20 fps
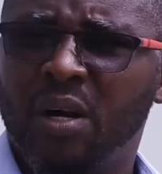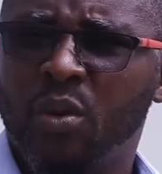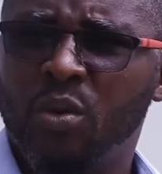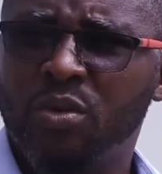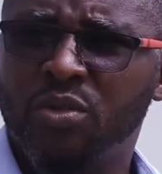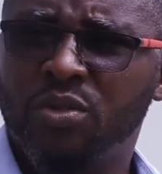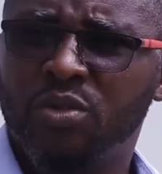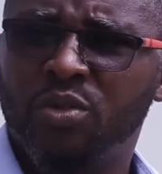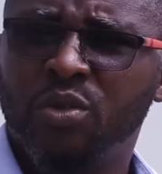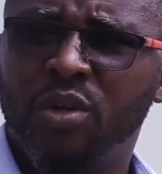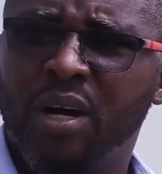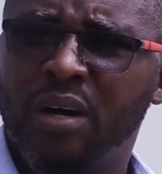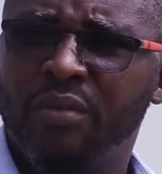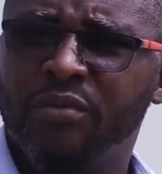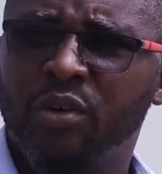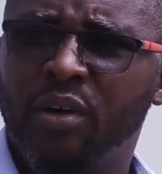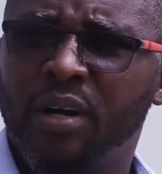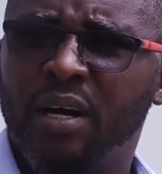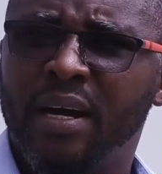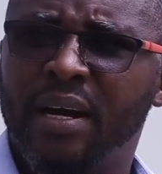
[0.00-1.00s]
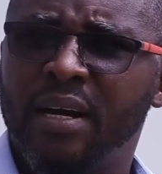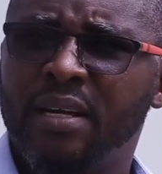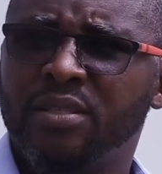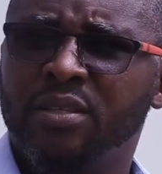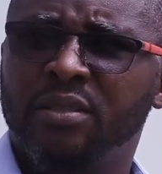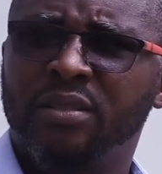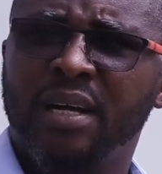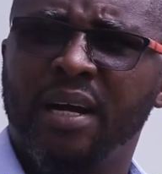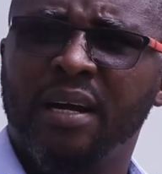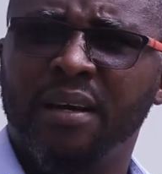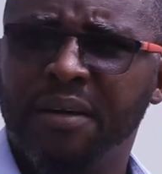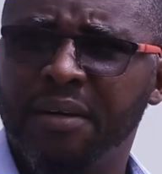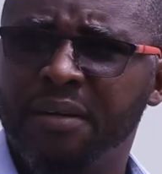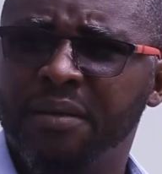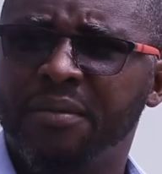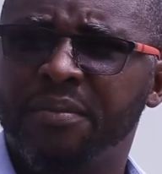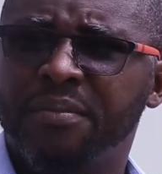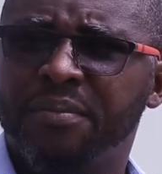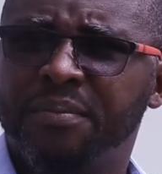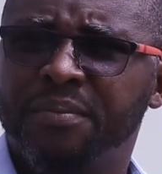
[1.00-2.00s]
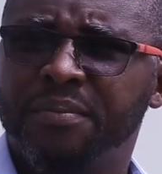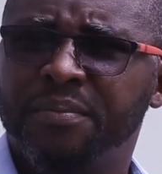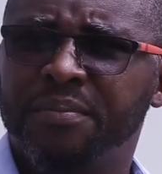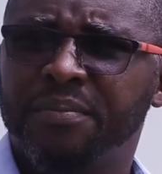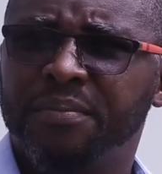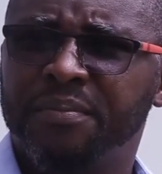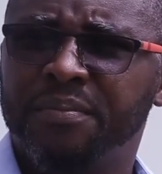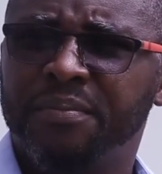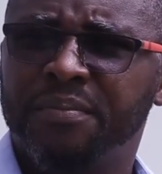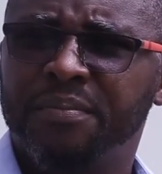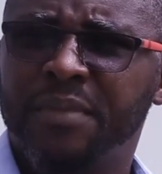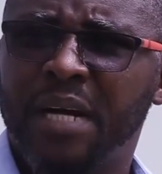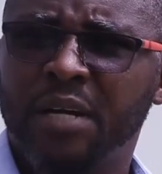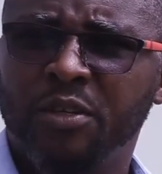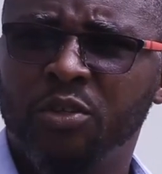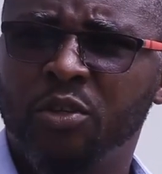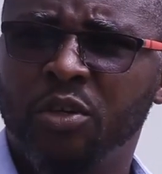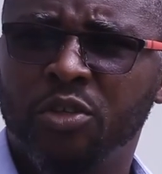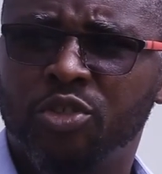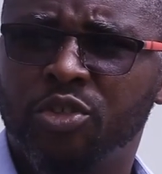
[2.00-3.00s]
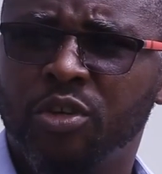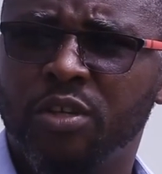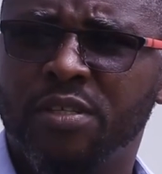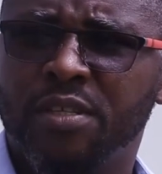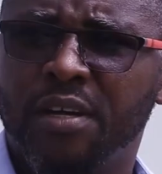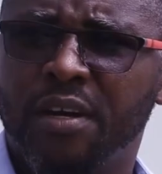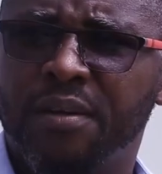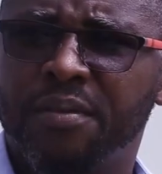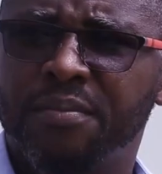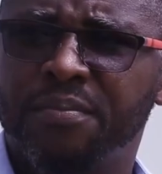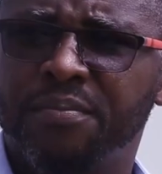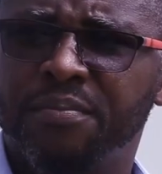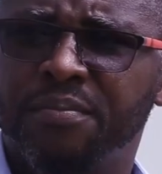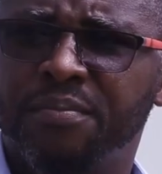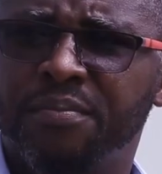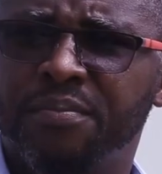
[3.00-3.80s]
I wanted to have your eyes on that girl. I do not trust her.